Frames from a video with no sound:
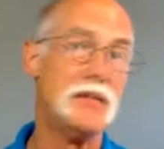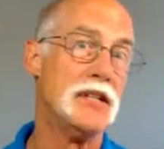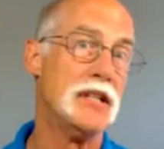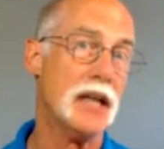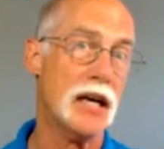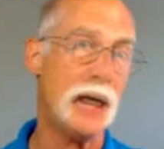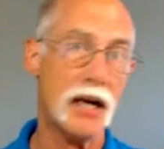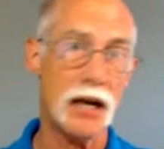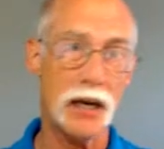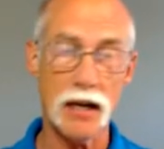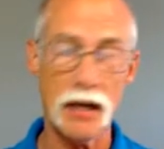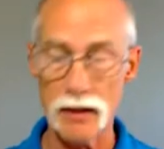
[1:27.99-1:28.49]

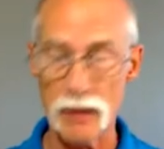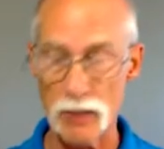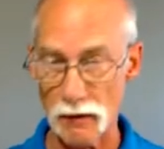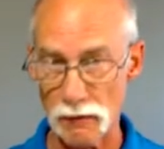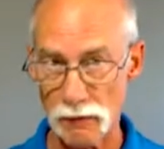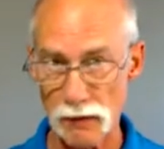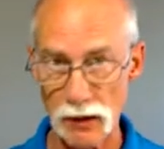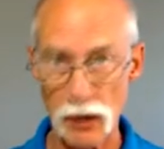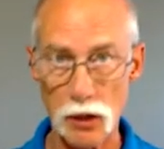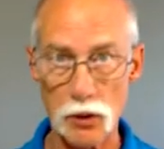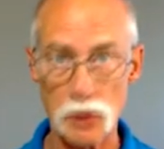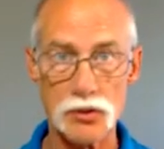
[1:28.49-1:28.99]
done the
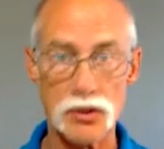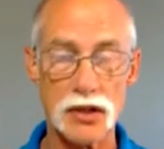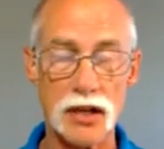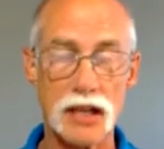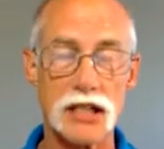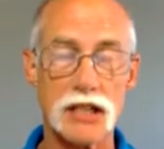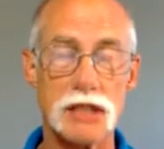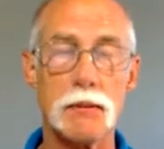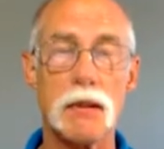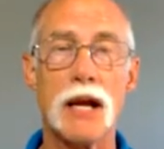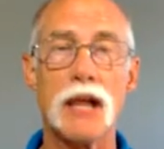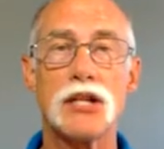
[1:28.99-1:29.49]
frequency
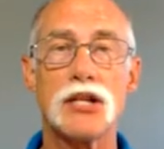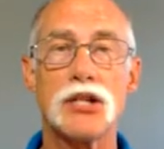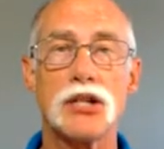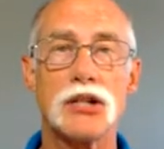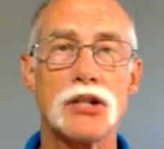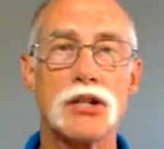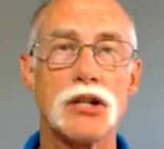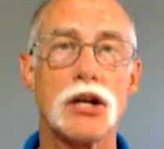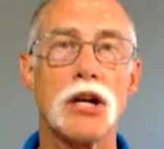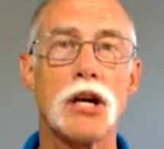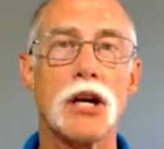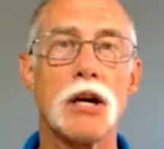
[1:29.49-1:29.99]
expansion
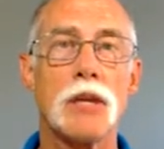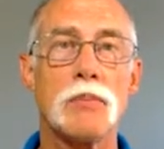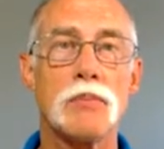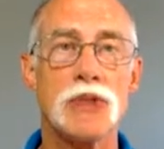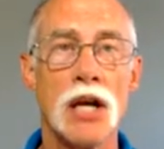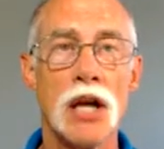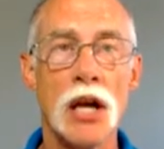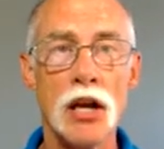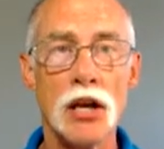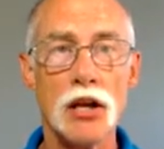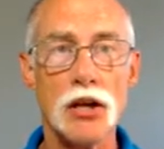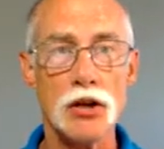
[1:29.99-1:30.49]
terms
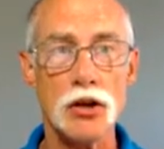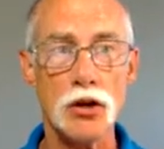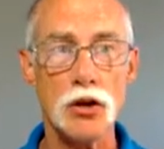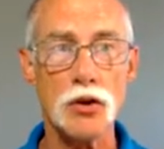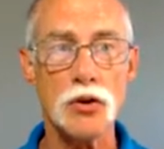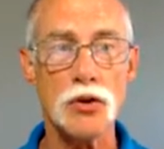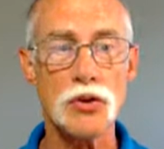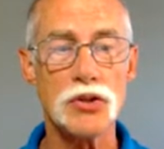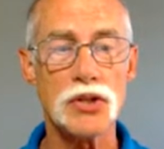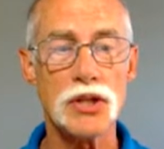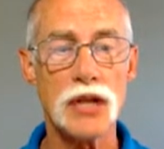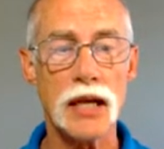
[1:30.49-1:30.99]

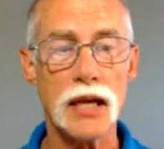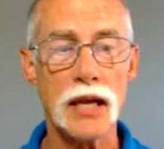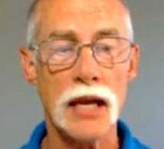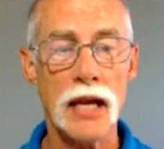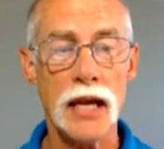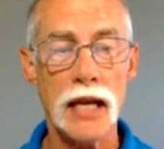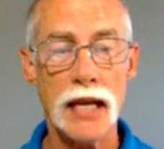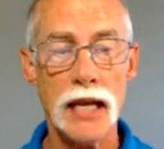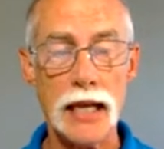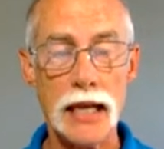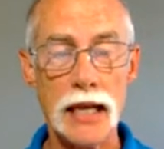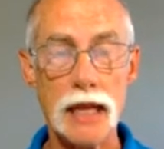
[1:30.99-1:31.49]
using
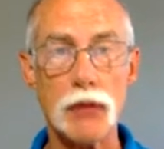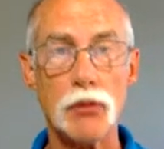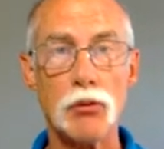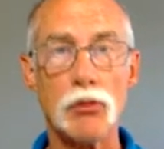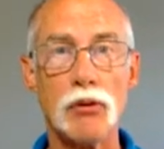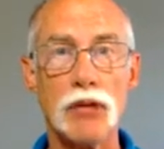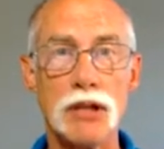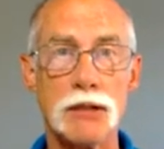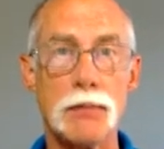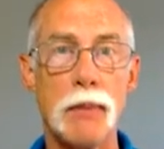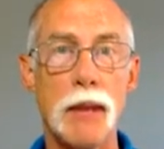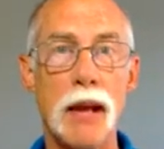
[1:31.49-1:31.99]
equally
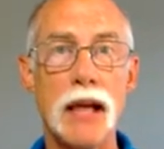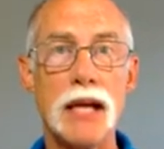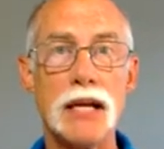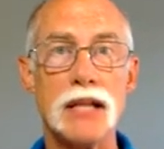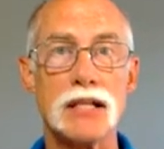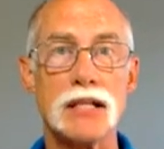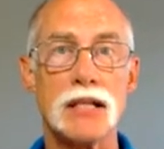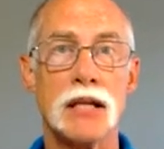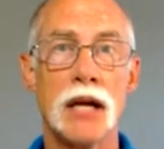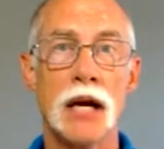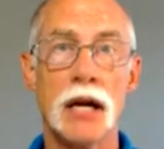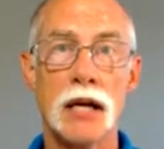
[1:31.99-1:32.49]
spaced
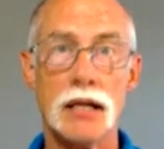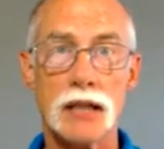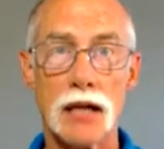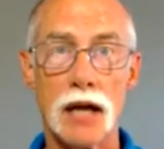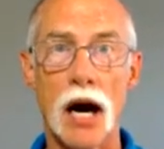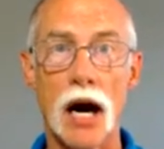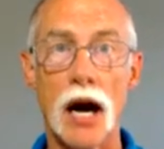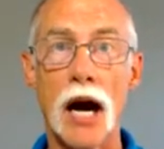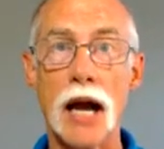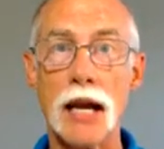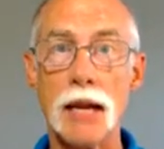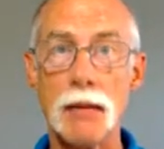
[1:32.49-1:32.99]

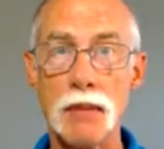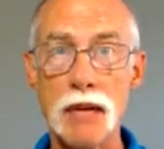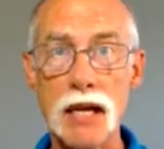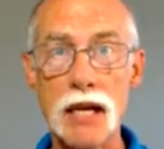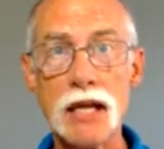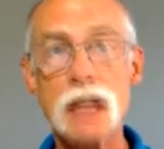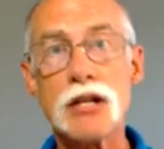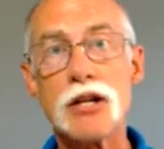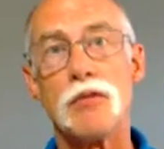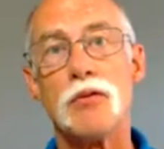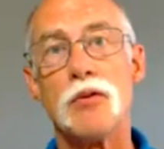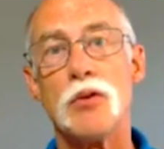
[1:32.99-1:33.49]
time
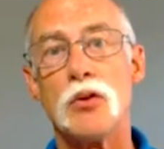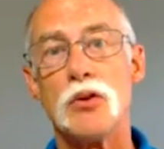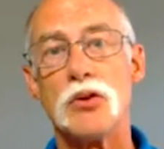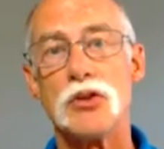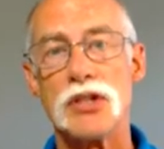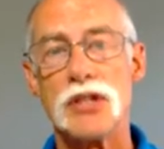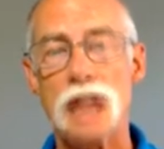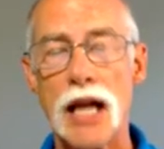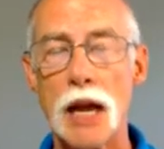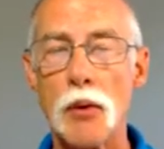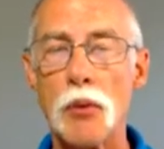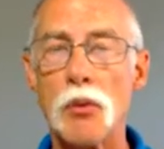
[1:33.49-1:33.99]
intervals.
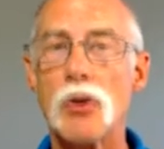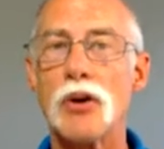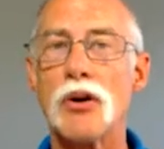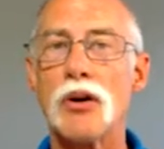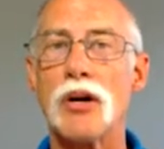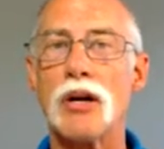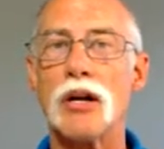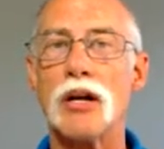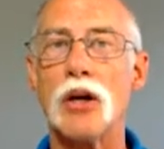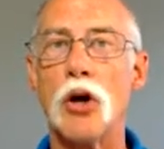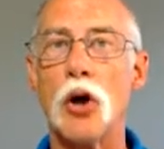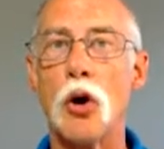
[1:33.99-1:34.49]
Now we're going
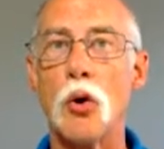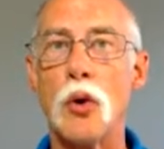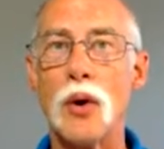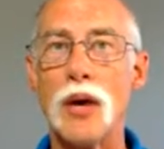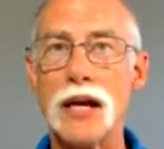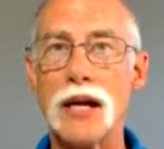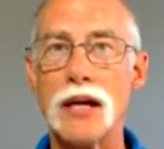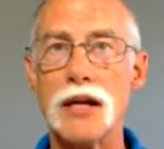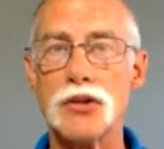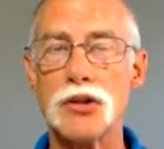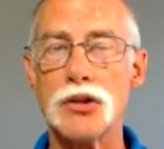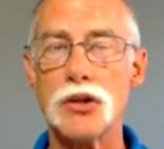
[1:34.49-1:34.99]
to go
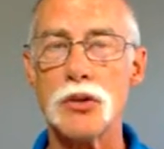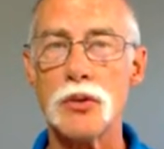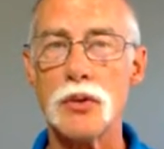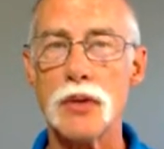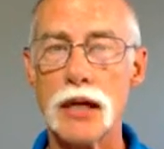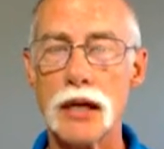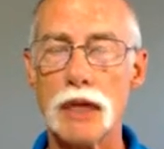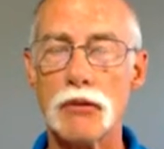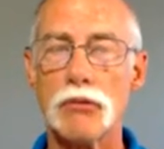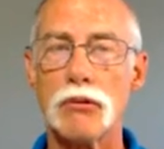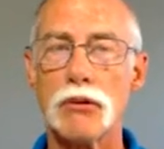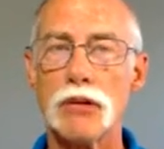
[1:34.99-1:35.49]
into
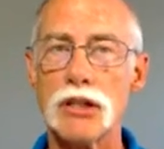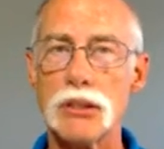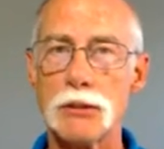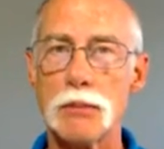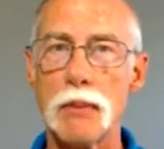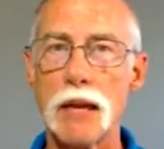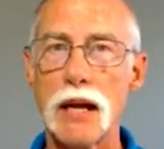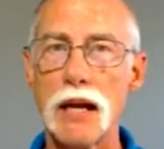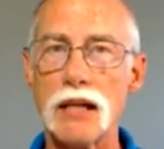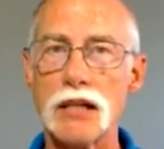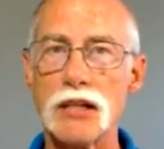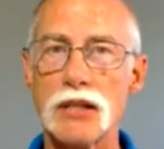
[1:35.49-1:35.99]
equally
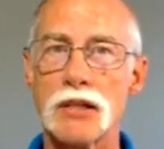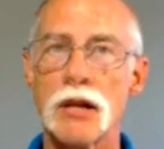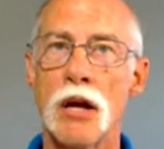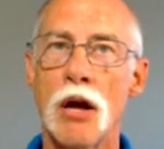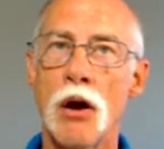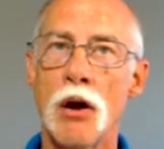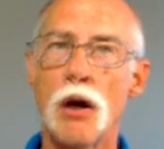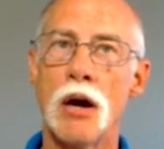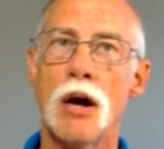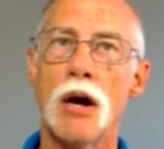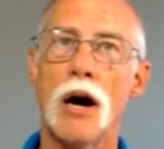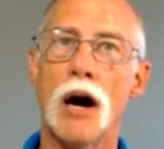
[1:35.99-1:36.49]
spaced
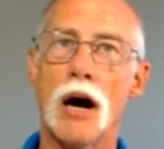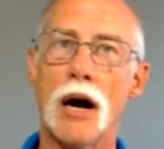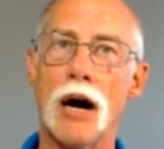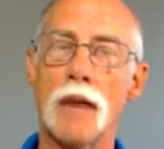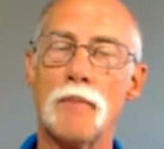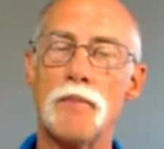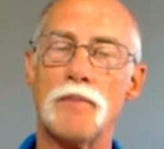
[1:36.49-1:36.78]
uh,